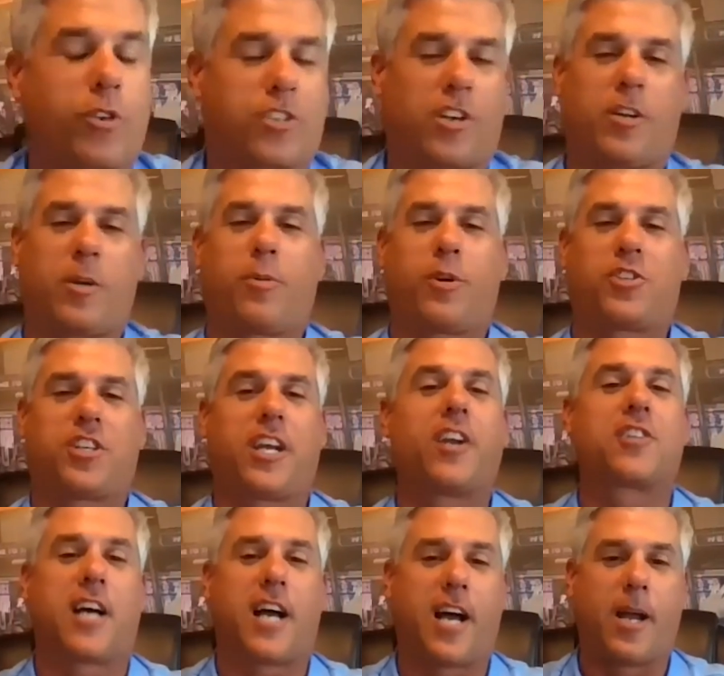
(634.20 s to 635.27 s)
We certainly appreciate
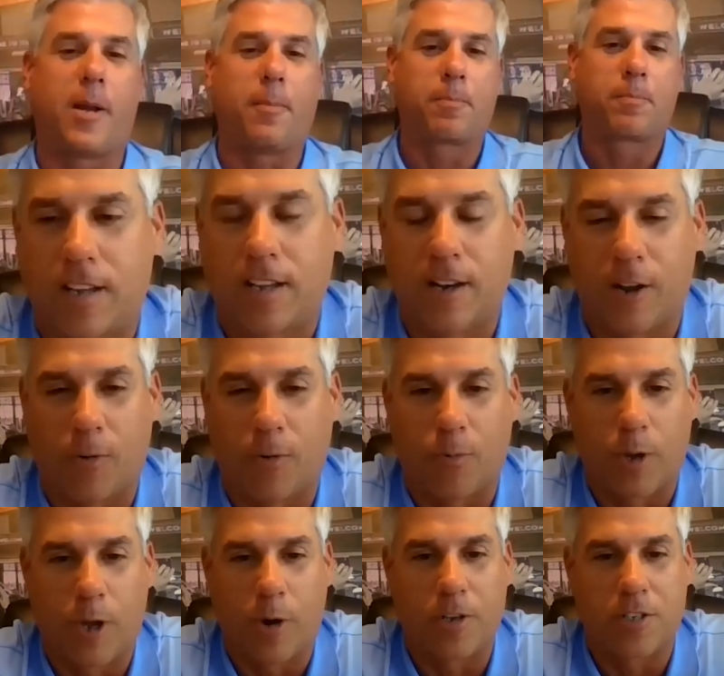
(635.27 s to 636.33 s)
your time. You know,
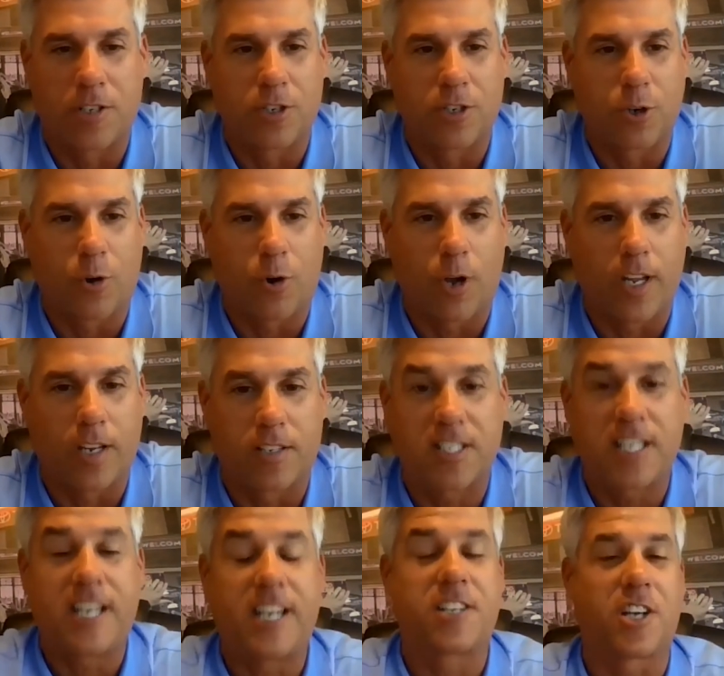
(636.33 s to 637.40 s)
we always enjoy
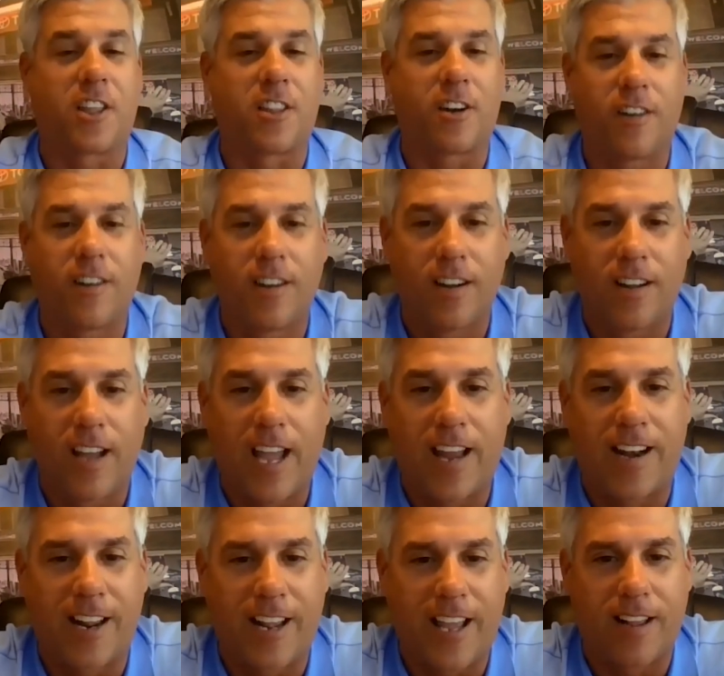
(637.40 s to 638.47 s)
seeing each other
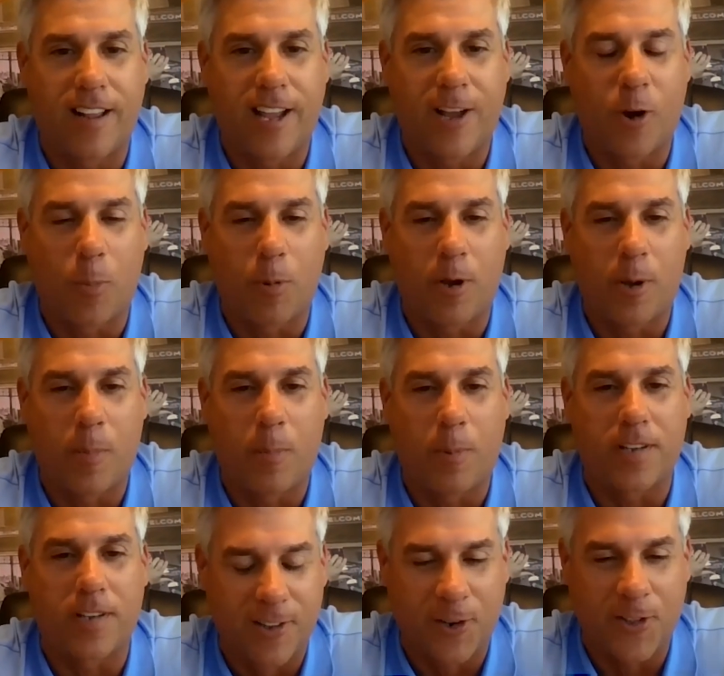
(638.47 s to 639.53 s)
at AOPA,
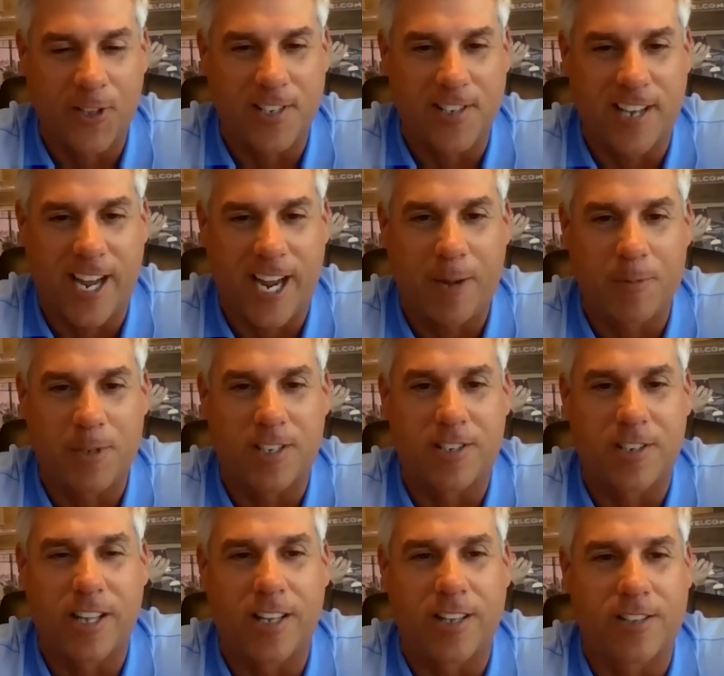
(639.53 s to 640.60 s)
but during these times,
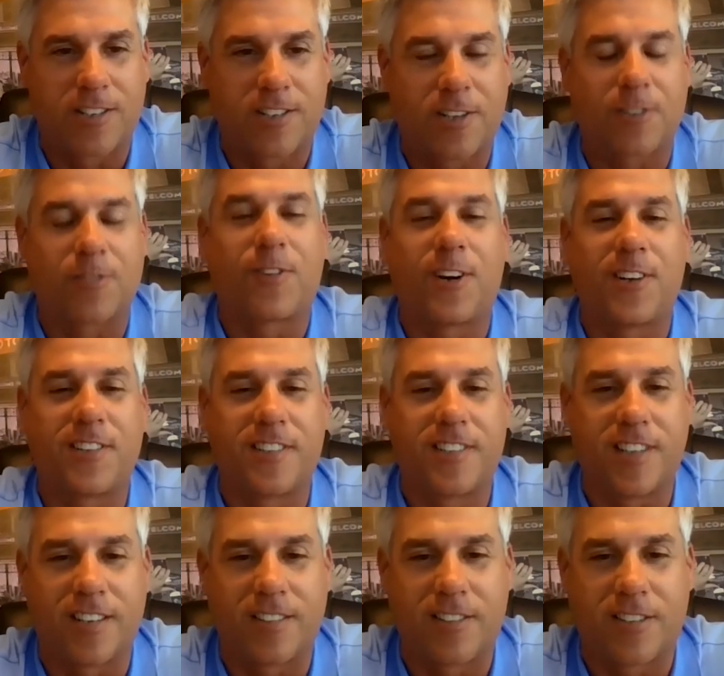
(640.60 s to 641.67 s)
it's still fun
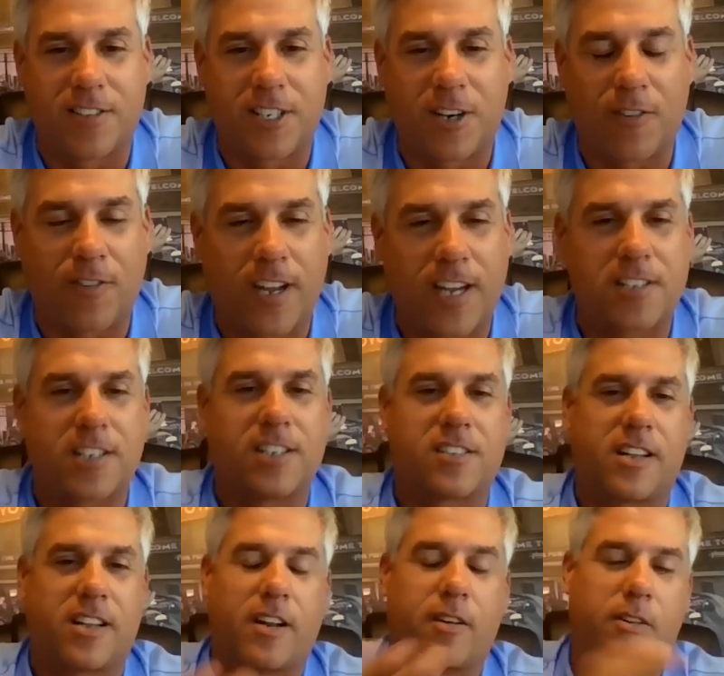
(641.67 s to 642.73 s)
to see your
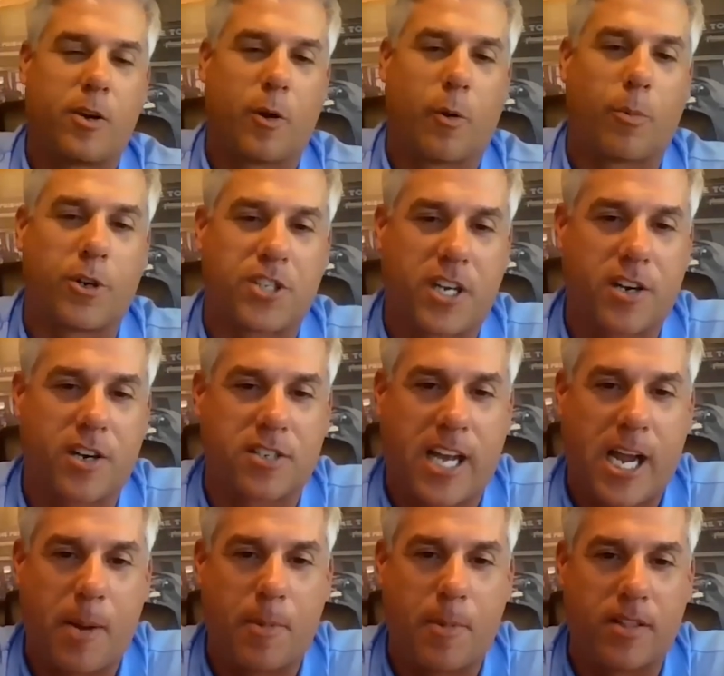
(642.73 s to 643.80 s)
faces and, you know, appreciate your
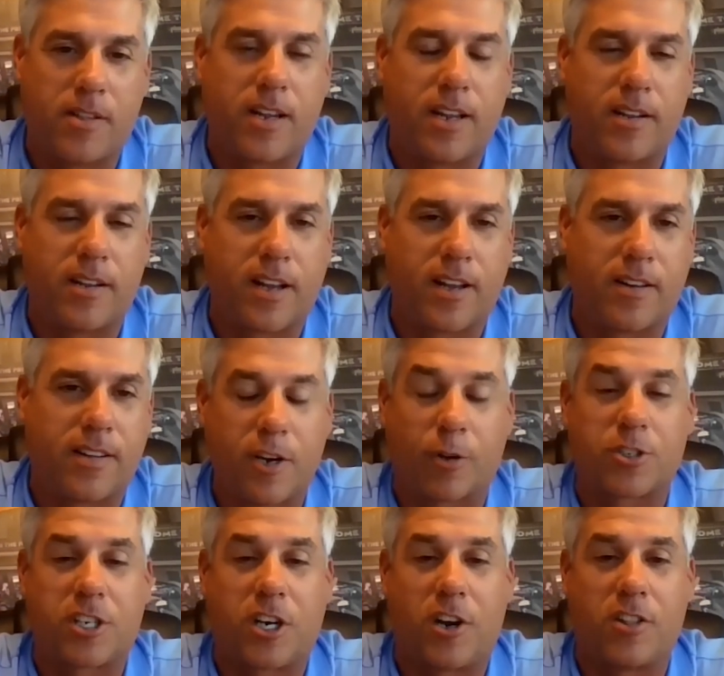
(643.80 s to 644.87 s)
time and you know,
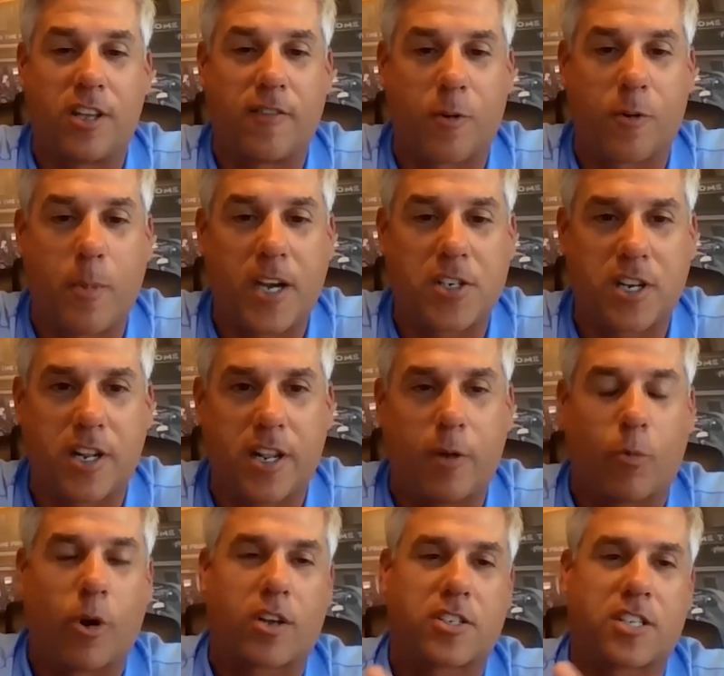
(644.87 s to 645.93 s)
sharing the information.
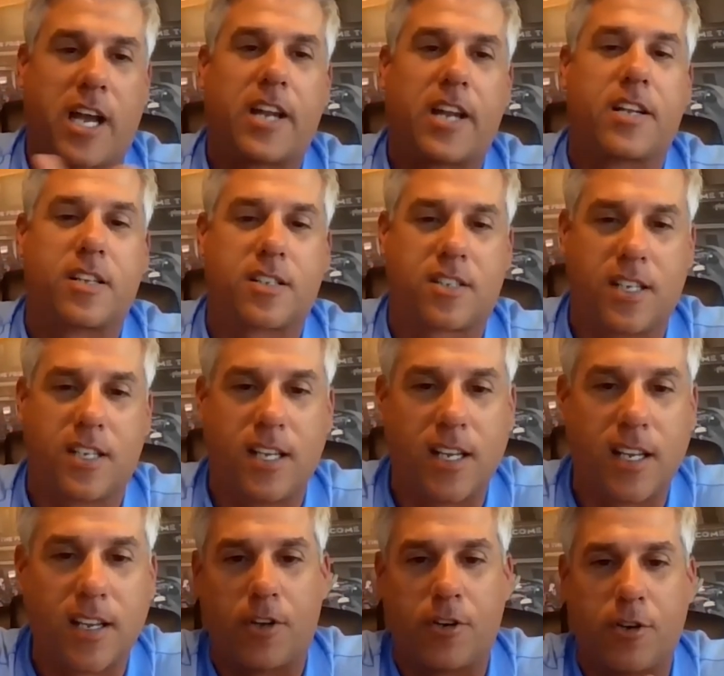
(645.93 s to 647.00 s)
And we're excited to
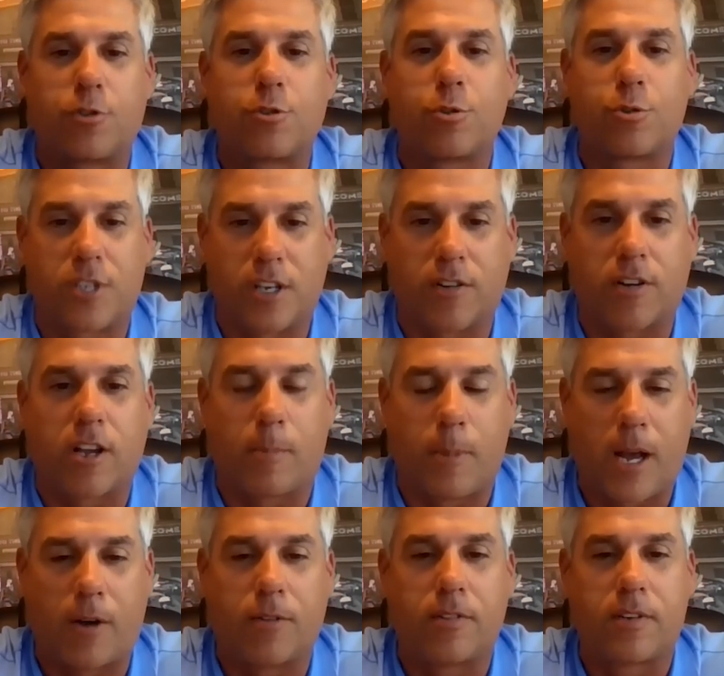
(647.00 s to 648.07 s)
see the new TruSeal come
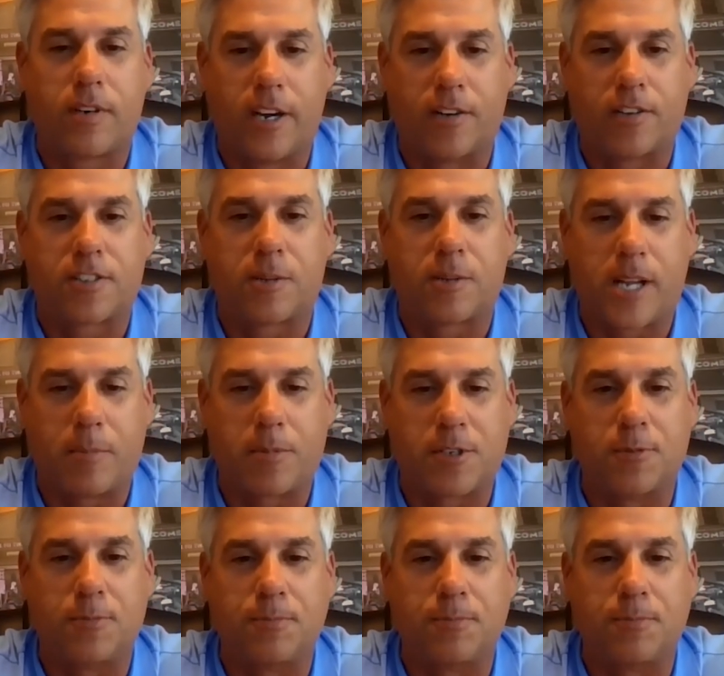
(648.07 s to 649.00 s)
out here sometime soon.